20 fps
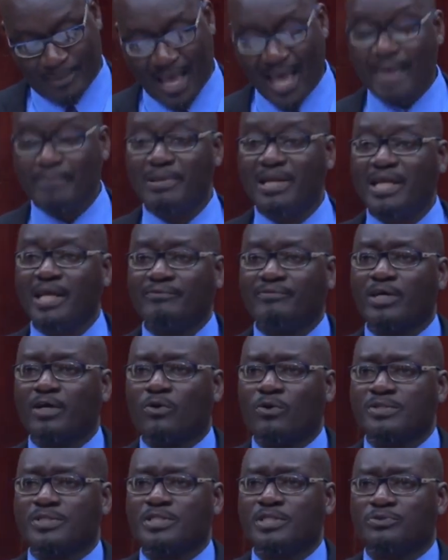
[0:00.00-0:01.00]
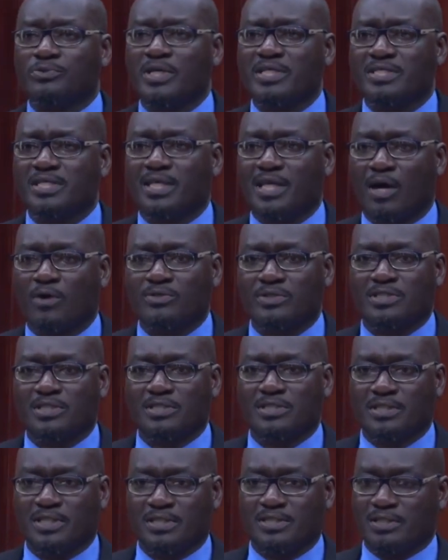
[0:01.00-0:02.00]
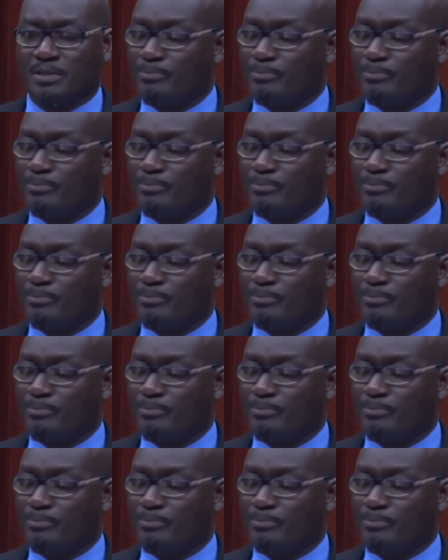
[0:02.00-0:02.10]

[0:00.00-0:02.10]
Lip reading: I believe the constituency councils need